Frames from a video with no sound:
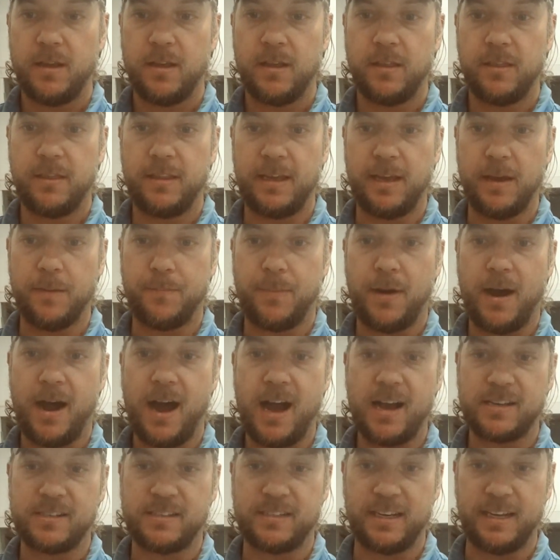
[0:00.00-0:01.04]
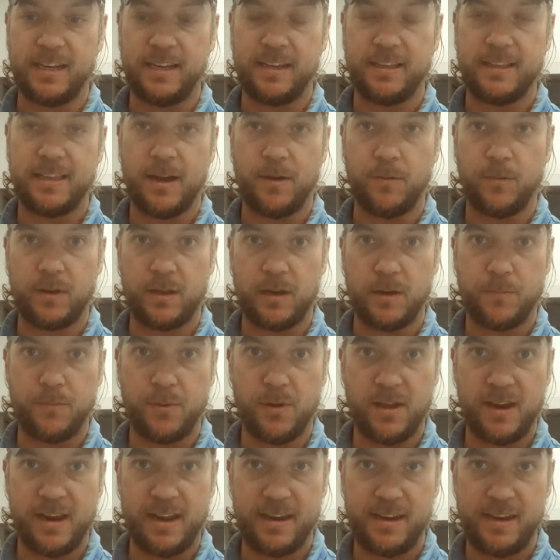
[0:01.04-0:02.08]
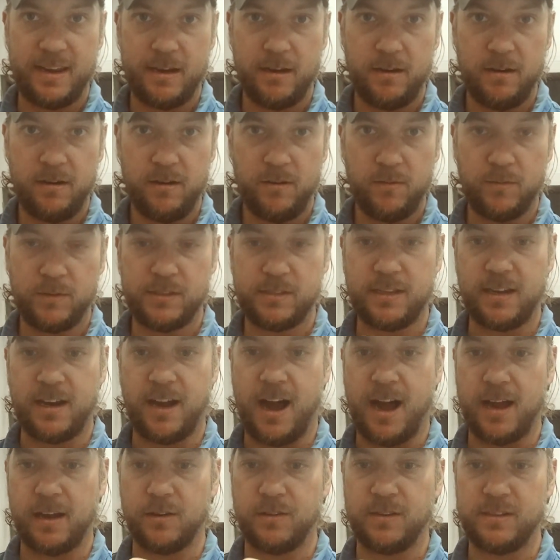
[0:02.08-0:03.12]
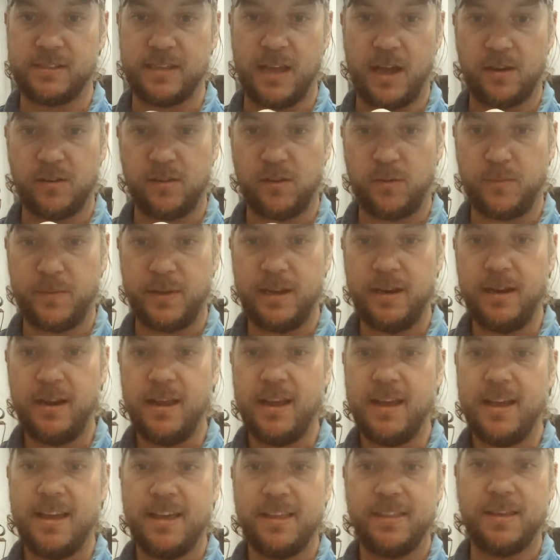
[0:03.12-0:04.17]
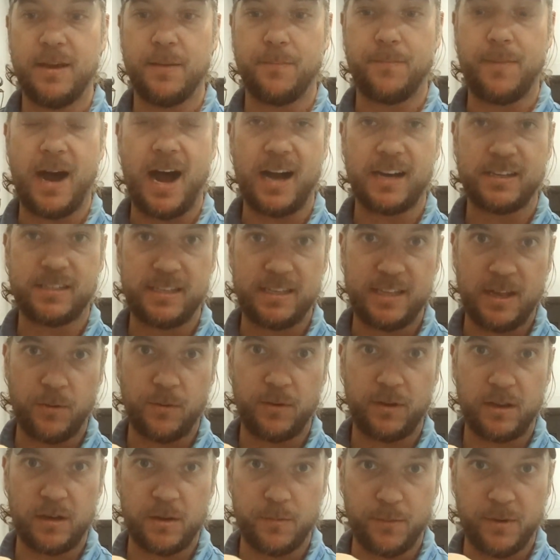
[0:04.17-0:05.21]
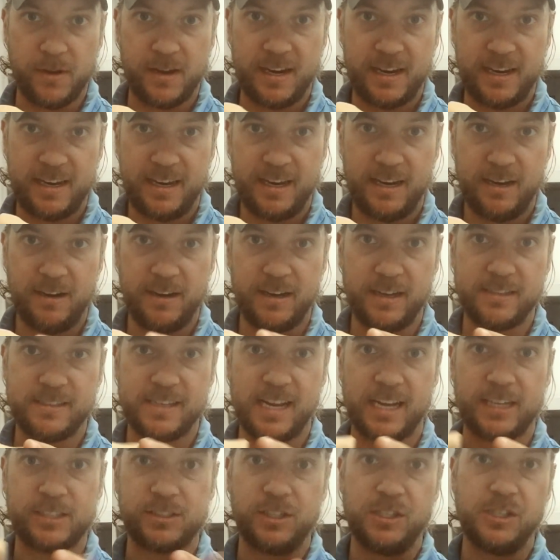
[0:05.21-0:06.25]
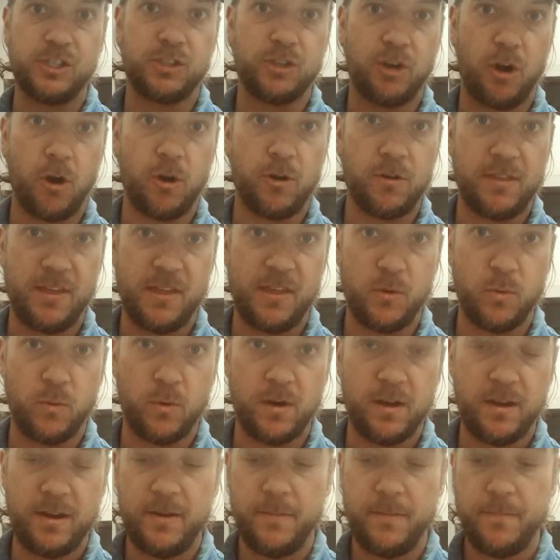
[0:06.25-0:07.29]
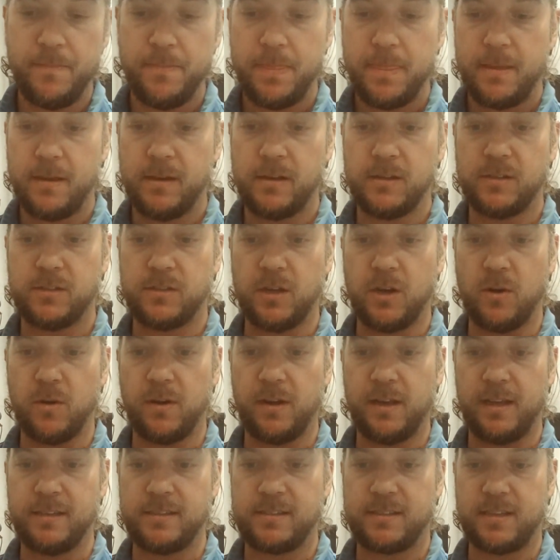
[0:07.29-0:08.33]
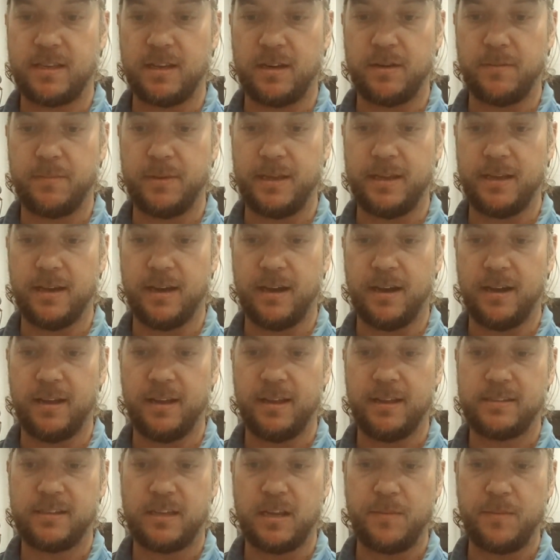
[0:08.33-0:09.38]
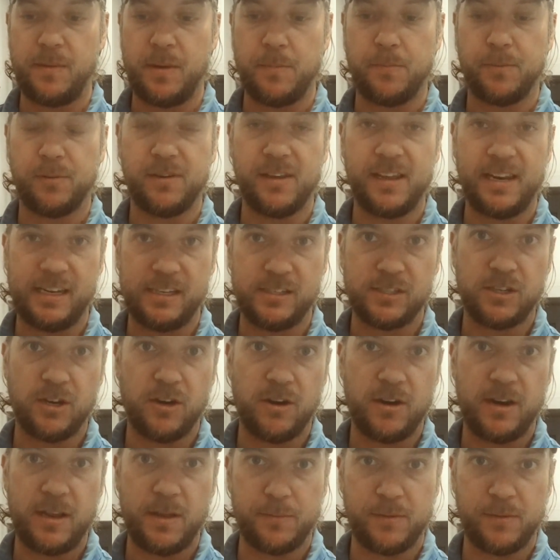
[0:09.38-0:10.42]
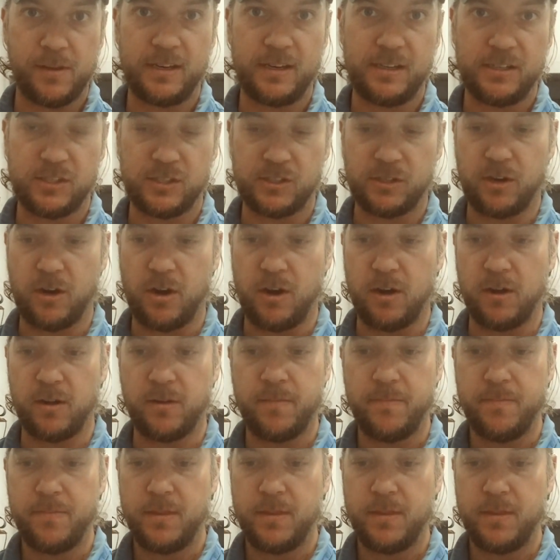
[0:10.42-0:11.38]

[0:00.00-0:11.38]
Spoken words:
the epoxy that we're gonna put in here, we're just gonna hollow this out a little bit. The epoxy that we're gonna put in here is actually stronger than the wood. So it's gonna be plenty sturdy, plenty strong,